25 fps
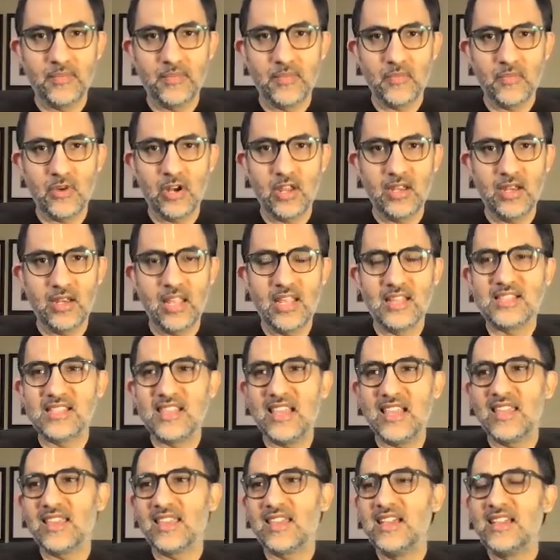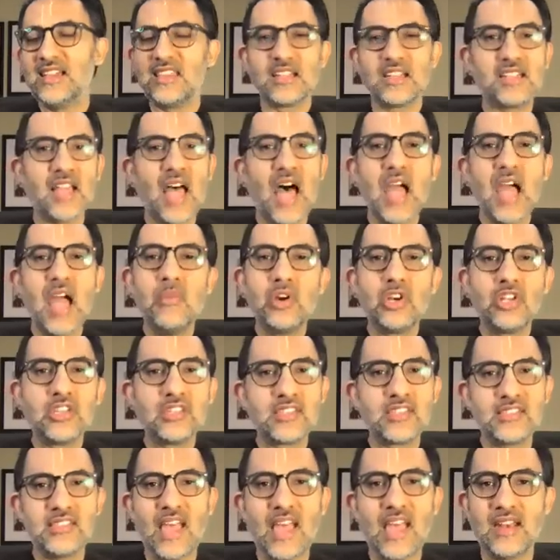Right? It's like the timer
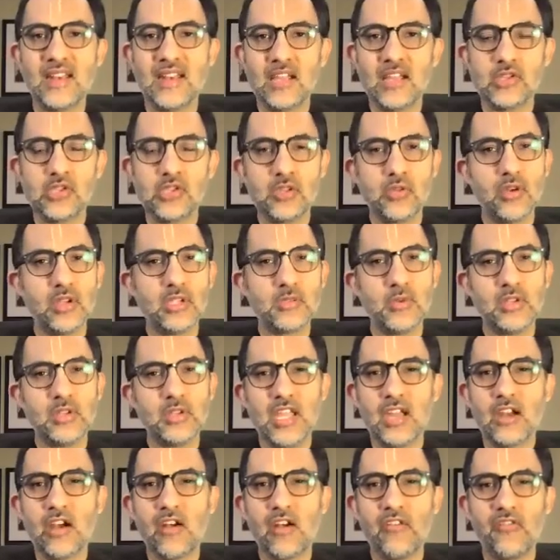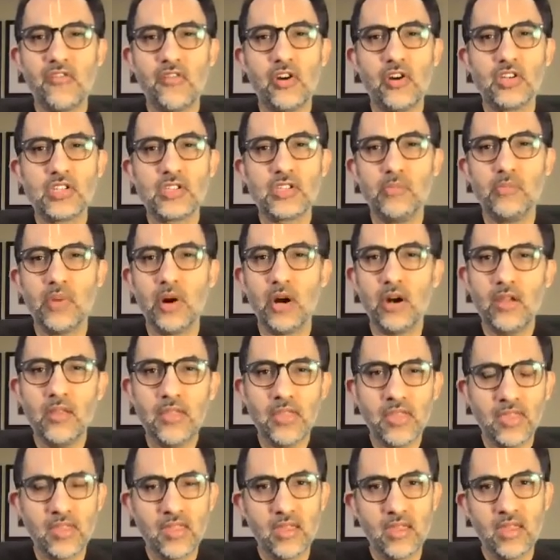is set. As soon as we take our first
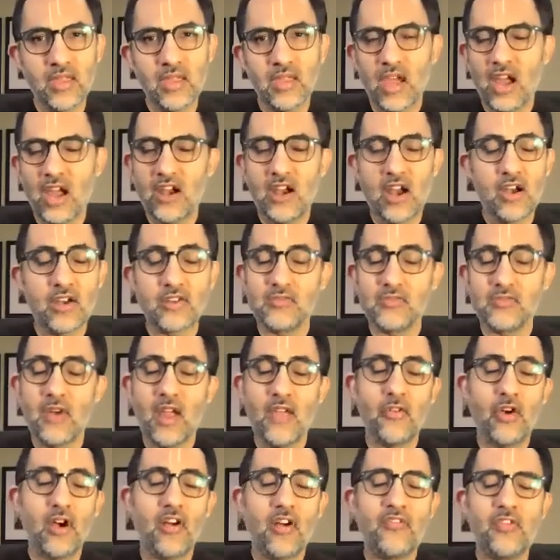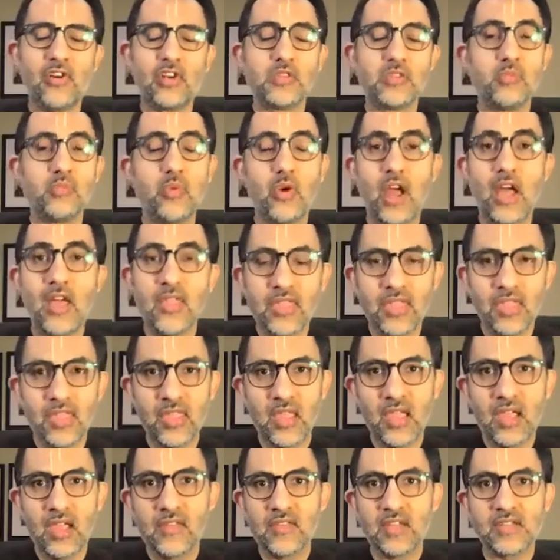birth, or rather our first breath,
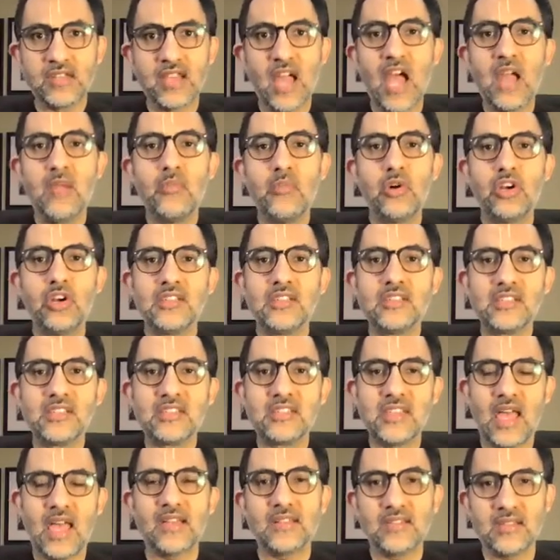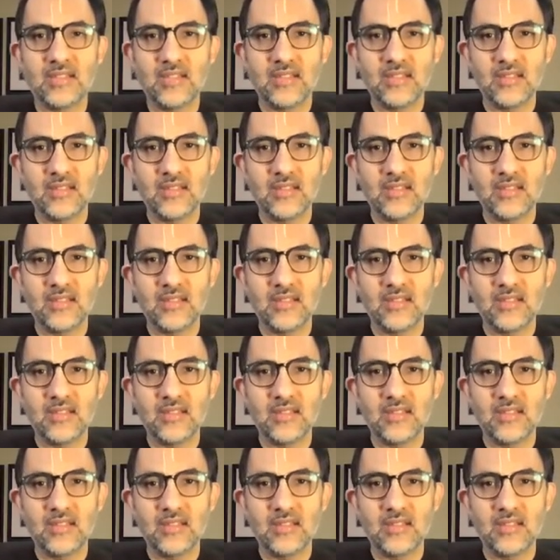the timer is set.